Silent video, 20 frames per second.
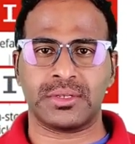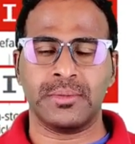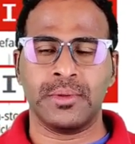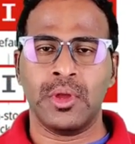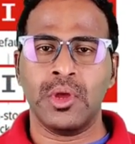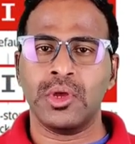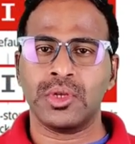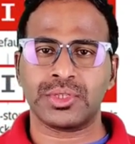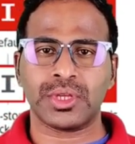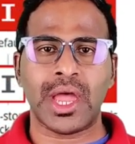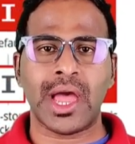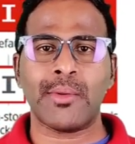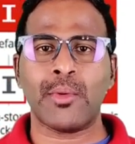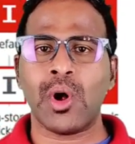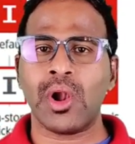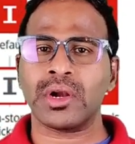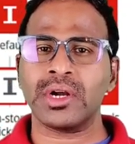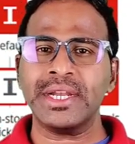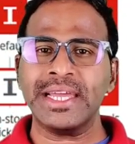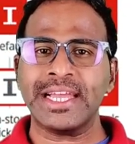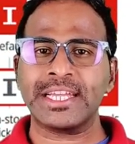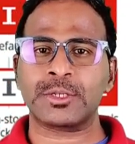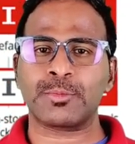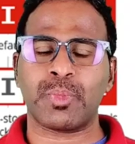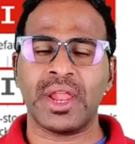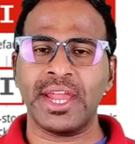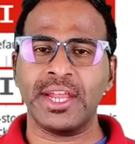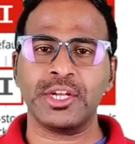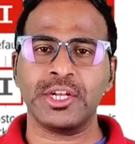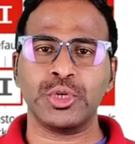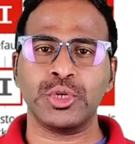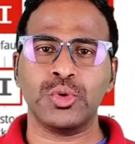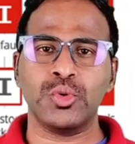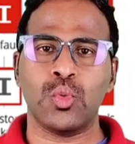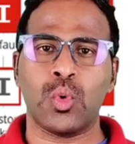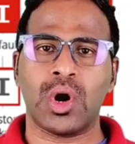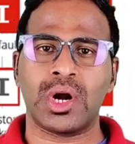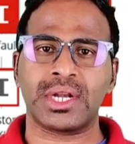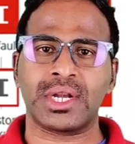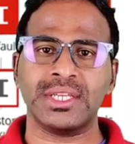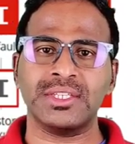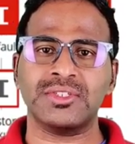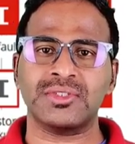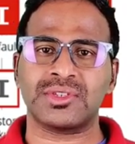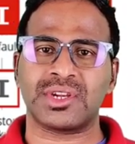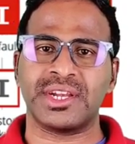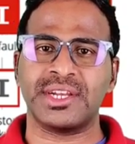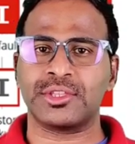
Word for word: So I have already explained to you what is straight